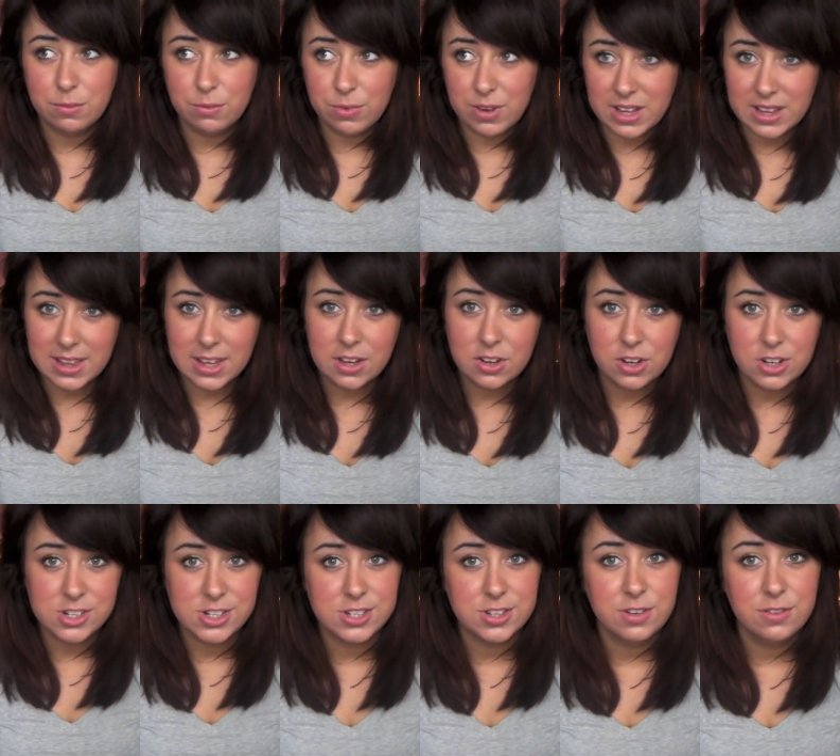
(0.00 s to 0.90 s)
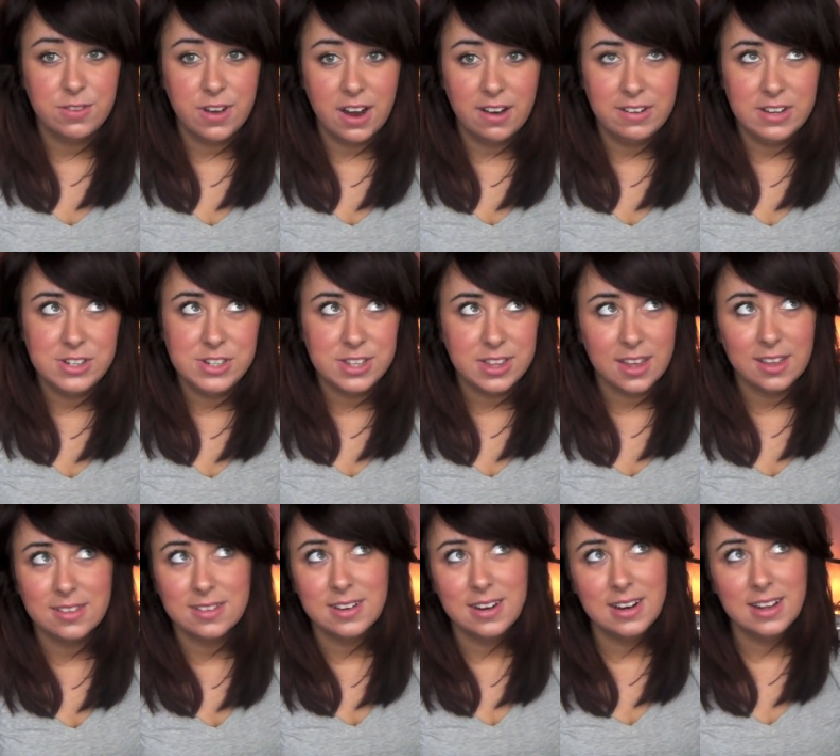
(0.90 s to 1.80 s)
really good so far in
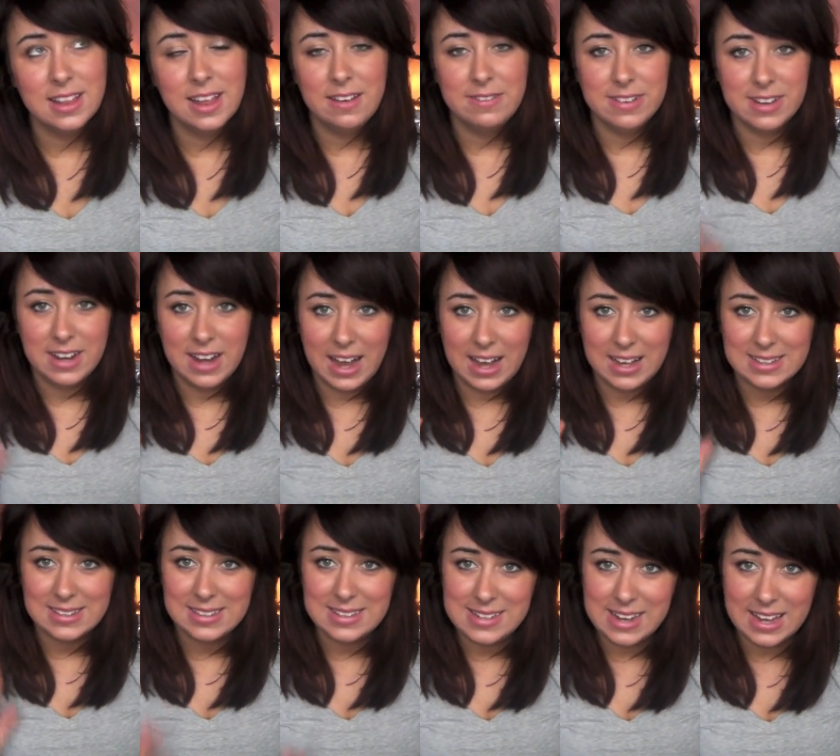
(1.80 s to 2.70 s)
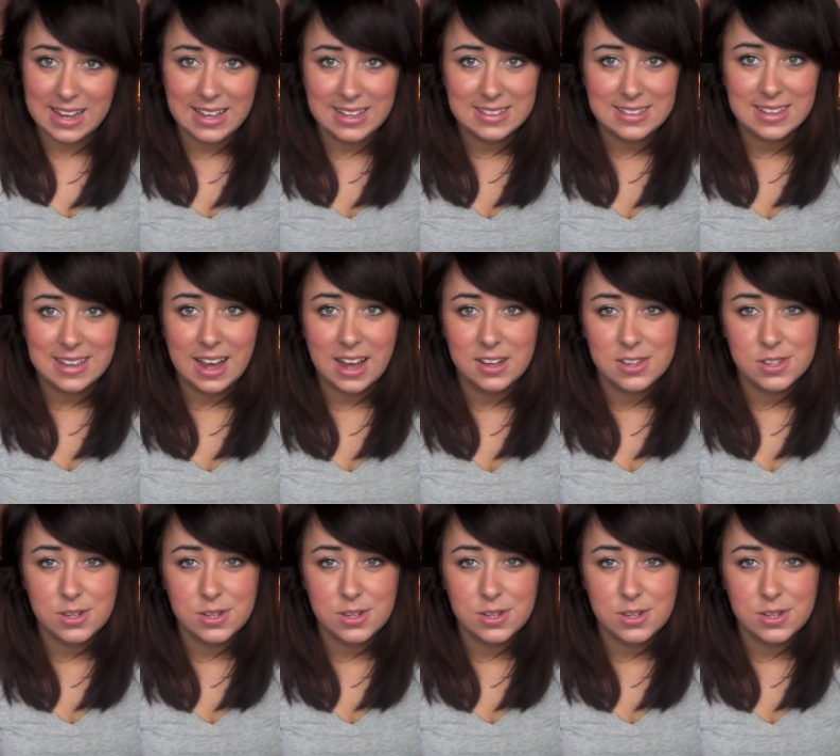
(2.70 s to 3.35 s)
2011 at sticking to that,